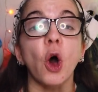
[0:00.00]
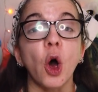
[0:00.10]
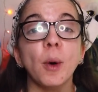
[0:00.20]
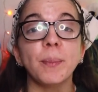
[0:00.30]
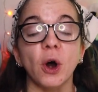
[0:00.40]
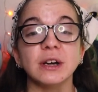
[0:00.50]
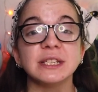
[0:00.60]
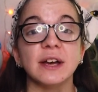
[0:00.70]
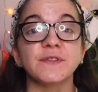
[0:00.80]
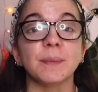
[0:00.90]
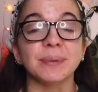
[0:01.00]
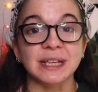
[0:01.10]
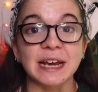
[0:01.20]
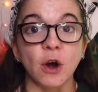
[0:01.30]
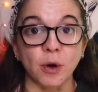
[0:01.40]
all parts of the
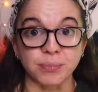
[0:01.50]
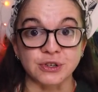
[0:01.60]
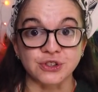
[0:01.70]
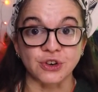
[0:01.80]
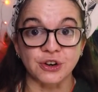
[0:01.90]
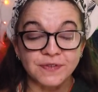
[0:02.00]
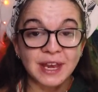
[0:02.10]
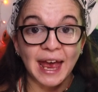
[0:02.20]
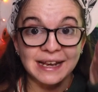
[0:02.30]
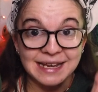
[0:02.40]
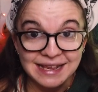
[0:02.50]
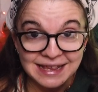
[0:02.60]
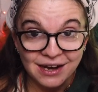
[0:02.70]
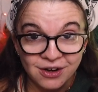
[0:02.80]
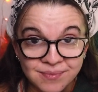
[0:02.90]
plant are preserved and in
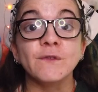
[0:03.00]
there.